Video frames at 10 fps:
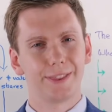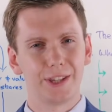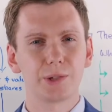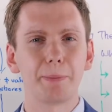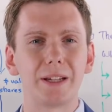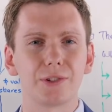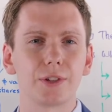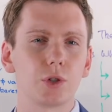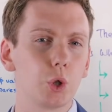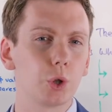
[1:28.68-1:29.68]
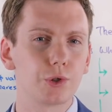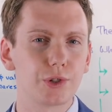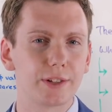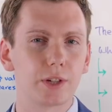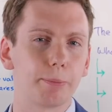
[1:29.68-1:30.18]
This means that you can
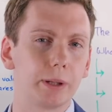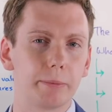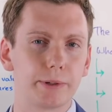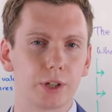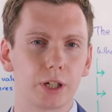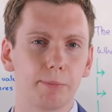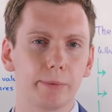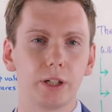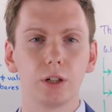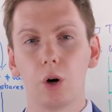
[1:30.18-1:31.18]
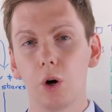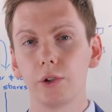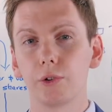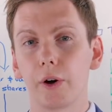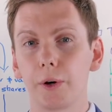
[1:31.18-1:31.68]
set up a limited company on
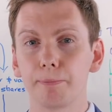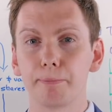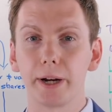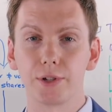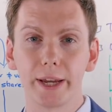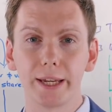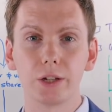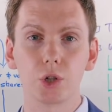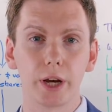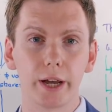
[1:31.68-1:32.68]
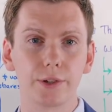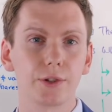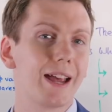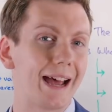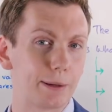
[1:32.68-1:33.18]
your own by taking shares
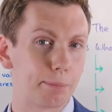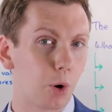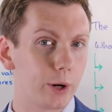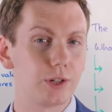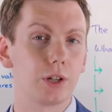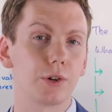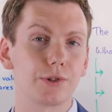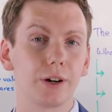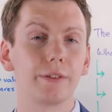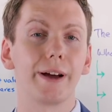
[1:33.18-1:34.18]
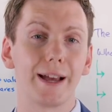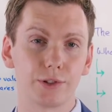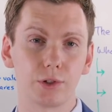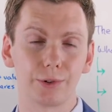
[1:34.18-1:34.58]
and appointing yourself as a